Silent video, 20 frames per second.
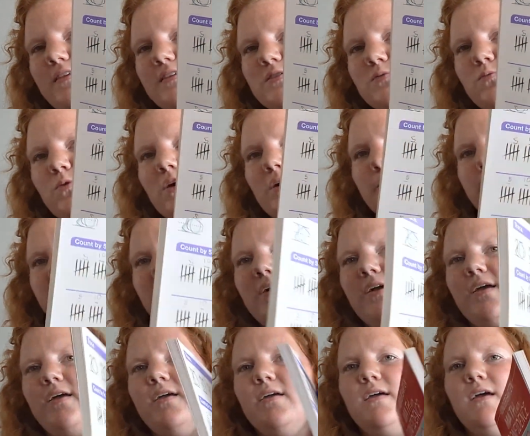this
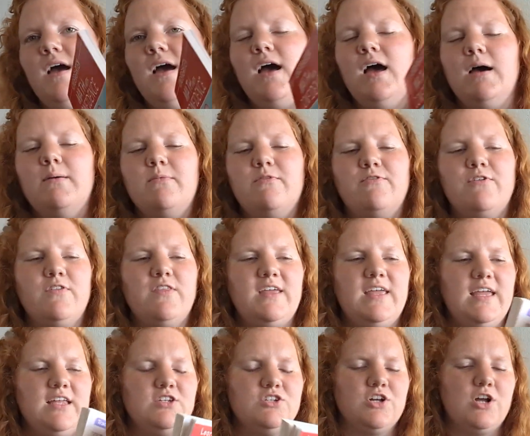workbook. For the
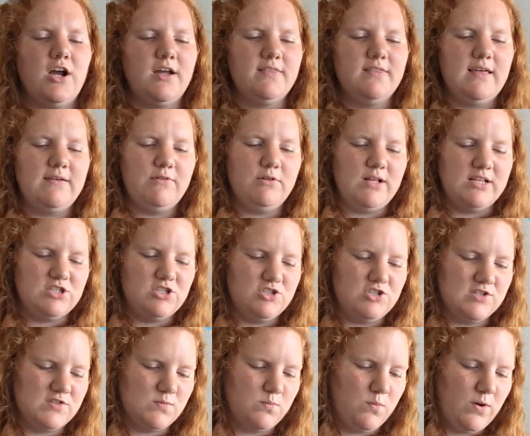kindergarten level, it's
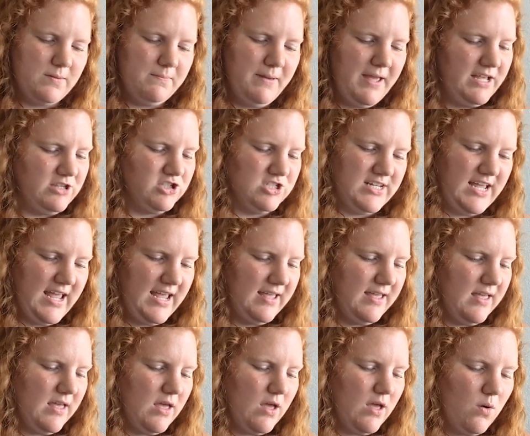just 1 page a day,
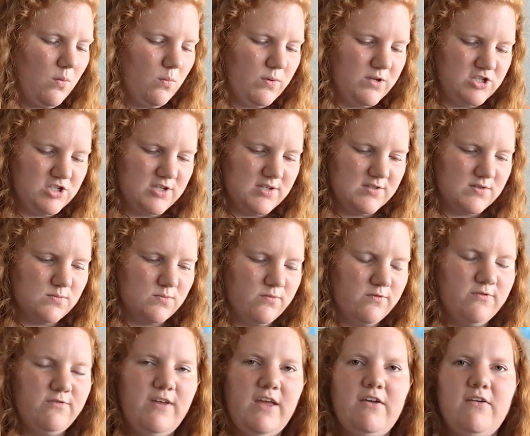which is
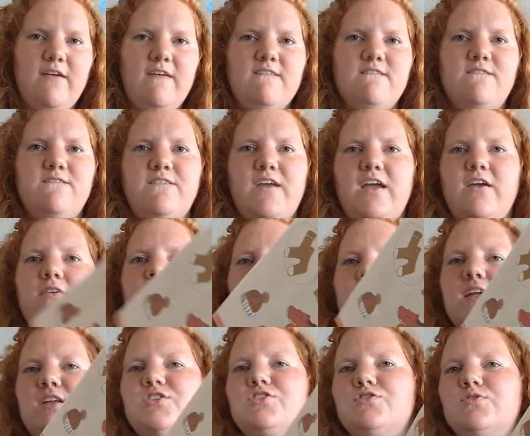very,
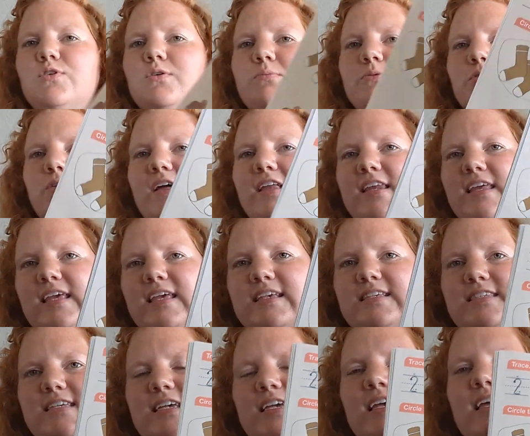very doable and
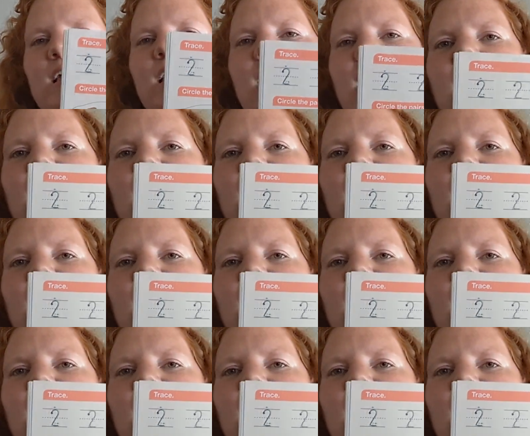easy.